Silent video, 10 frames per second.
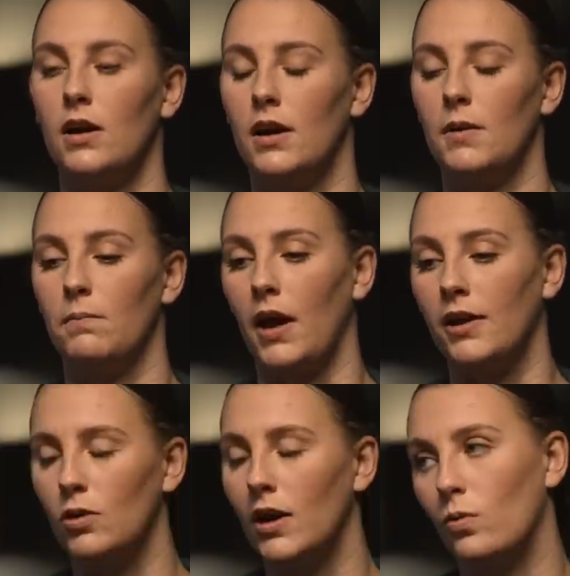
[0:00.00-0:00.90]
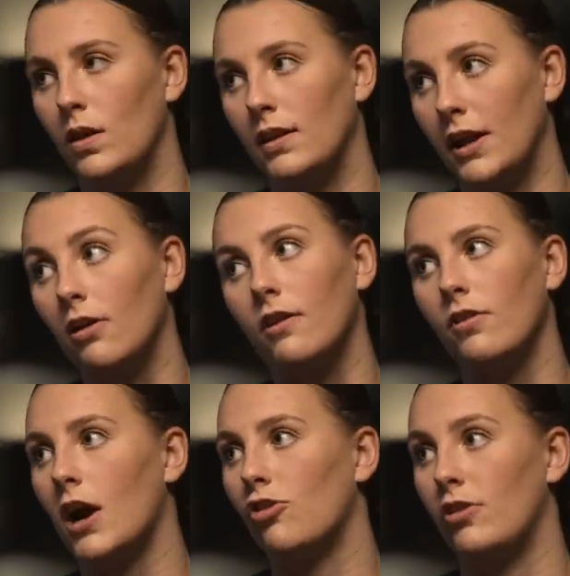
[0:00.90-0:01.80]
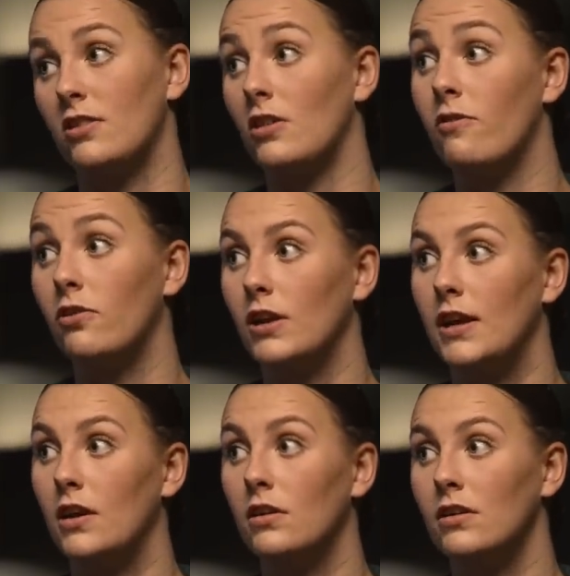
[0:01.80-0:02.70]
Um, I do have one lingering fracture that's not fully healed.